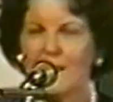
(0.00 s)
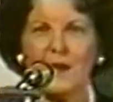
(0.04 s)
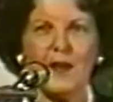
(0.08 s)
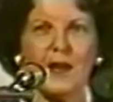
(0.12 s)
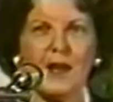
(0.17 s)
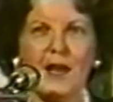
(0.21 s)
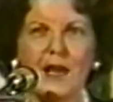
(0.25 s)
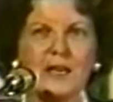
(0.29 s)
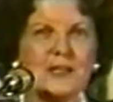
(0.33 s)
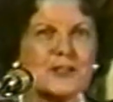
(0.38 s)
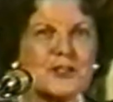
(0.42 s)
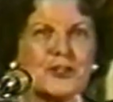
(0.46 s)

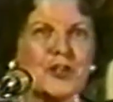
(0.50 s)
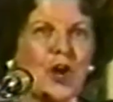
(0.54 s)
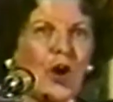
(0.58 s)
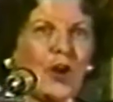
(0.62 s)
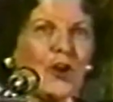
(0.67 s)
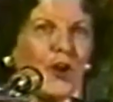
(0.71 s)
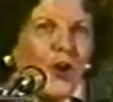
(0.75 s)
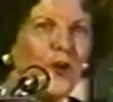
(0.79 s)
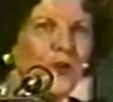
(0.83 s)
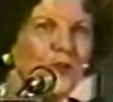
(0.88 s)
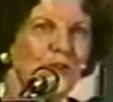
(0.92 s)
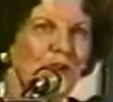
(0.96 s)
He's
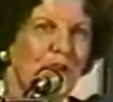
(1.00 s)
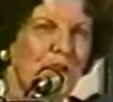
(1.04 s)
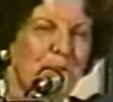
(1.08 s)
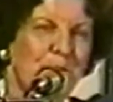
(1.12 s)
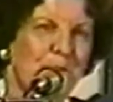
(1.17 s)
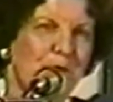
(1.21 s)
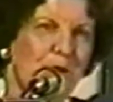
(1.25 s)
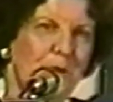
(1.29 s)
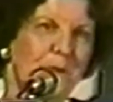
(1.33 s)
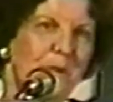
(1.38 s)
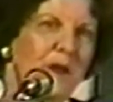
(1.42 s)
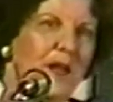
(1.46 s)
not only
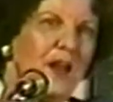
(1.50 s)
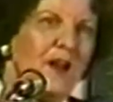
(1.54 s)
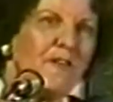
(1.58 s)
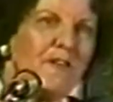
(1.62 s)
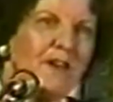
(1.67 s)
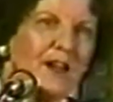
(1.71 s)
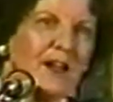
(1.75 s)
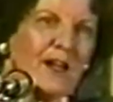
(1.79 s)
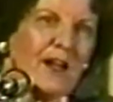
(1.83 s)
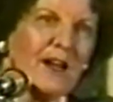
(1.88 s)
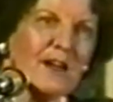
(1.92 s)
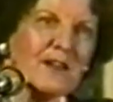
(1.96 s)

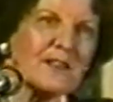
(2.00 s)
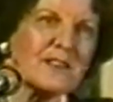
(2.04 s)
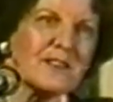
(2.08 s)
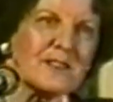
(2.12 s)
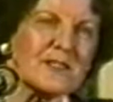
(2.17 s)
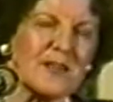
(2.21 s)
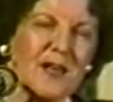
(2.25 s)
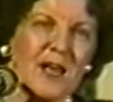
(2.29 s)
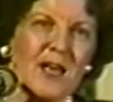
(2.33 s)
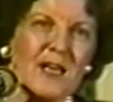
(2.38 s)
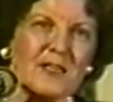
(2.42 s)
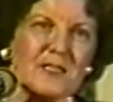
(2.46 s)
preparing
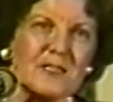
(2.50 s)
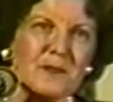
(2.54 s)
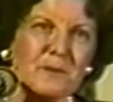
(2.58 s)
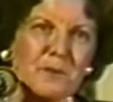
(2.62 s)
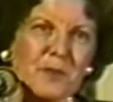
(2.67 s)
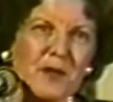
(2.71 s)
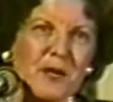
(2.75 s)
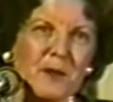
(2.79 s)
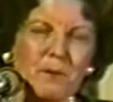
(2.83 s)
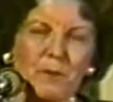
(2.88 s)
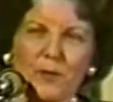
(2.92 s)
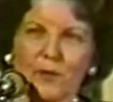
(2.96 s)
us as a
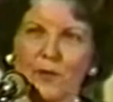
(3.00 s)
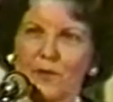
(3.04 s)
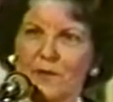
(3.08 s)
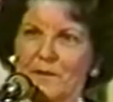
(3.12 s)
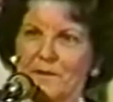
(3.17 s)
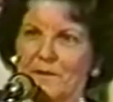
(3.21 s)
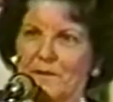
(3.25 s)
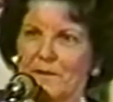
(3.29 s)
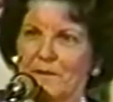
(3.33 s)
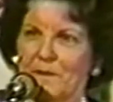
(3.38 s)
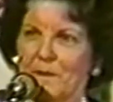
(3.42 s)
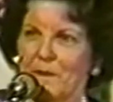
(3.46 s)
people
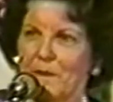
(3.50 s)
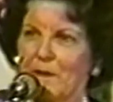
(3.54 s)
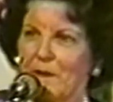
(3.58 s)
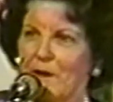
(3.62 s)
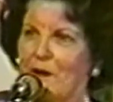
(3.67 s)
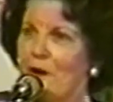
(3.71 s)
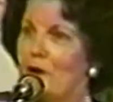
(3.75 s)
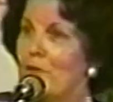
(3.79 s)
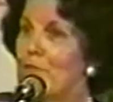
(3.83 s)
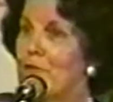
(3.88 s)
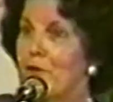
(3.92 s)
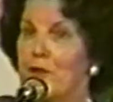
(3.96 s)

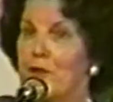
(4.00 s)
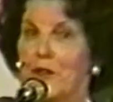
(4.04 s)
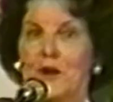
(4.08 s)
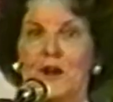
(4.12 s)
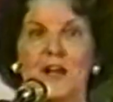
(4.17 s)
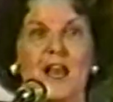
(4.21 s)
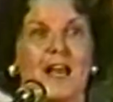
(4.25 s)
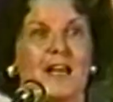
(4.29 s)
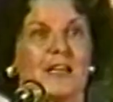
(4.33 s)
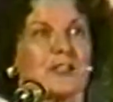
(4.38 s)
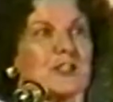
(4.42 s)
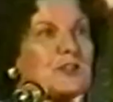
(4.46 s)
for the
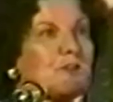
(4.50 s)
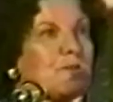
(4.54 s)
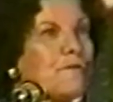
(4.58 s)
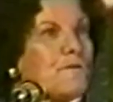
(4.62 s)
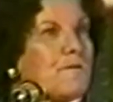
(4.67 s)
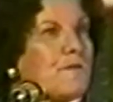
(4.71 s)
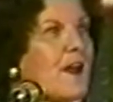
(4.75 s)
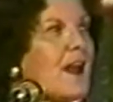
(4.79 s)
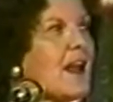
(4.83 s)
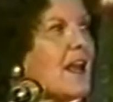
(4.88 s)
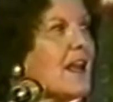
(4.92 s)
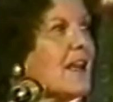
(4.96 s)
next
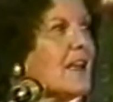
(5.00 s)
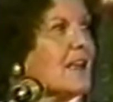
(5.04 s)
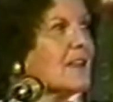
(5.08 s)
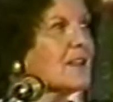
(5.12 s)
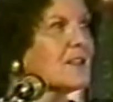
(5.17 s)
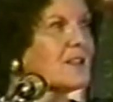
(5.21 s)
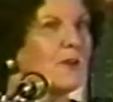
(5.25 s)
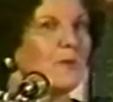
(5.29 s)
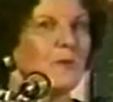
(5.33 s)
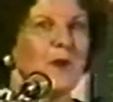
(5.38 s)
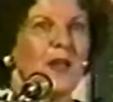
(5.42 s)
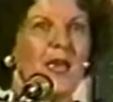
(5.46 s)
phase
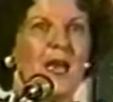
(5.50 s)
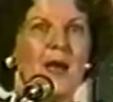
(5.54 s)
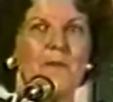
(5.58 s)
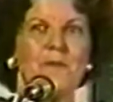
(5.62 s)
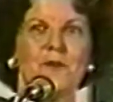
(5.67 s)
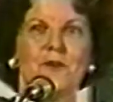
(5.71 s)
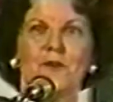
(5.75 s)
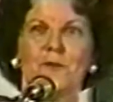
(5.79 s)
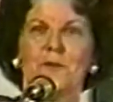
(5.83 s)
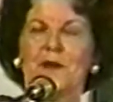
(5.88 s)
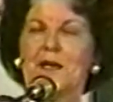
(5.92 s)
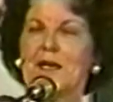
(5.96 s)
that we happen
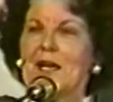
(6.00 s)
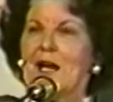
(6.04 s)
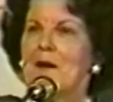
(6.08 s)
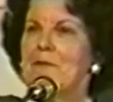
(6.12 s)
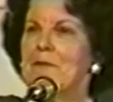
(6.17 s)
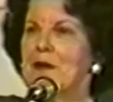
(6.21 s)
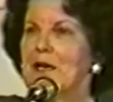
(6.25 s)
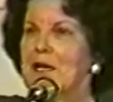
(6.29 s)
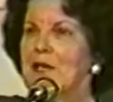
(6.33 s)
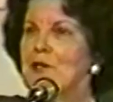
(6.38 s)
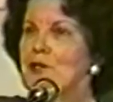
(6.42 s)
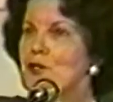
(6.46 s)
to be
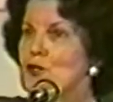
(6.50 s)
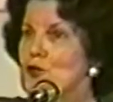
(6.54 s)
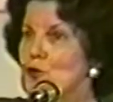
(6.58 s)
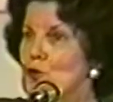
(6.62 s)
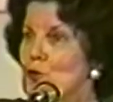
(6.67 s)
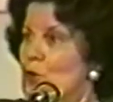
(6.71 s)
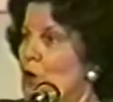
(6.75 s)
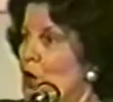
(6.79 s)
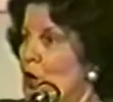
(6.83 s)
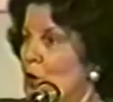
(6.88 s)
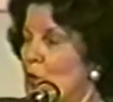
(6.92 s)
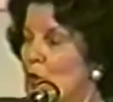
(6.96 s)
coming into,
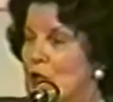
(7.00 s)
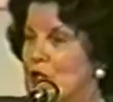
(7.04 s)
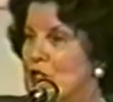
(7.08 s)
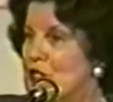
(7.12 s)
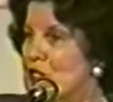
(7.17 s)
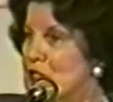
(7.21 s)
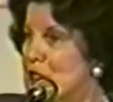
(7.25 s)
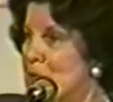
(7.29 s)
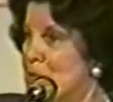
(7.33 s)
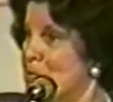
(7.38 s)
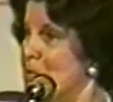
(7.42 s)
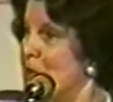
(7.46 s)
which
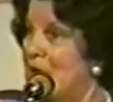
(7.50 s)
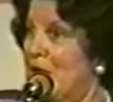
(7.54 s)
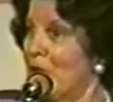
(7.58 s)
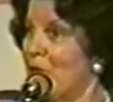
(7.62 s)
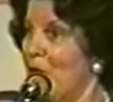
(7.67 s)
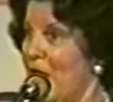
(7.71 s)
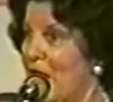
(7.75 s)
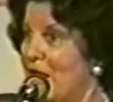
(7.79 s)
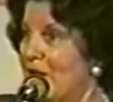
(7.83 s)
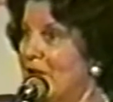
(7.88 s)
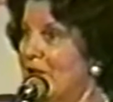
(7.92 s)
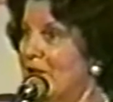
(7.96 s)
is a big
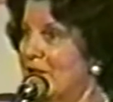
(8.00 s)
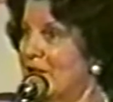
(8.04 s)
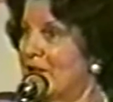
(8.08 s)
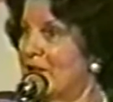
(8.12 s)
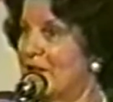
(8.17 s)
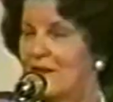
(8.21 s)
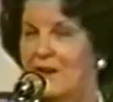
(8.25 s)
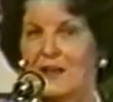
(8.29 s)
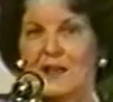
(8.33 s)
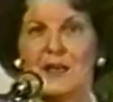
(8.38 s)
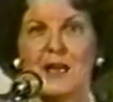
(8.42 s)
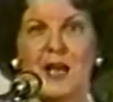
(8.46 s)
one
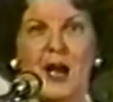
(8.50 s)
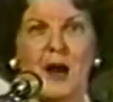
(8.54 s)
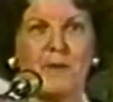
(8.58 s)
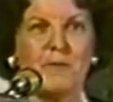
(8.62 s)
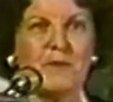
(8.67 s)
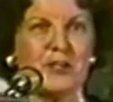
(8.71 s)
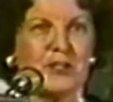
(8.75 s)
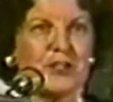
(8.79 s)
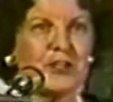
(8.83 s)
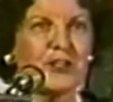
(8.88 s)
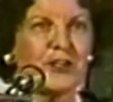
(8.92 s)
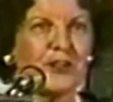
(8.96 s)
in our
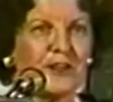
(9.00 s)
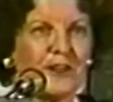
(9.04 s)
mission,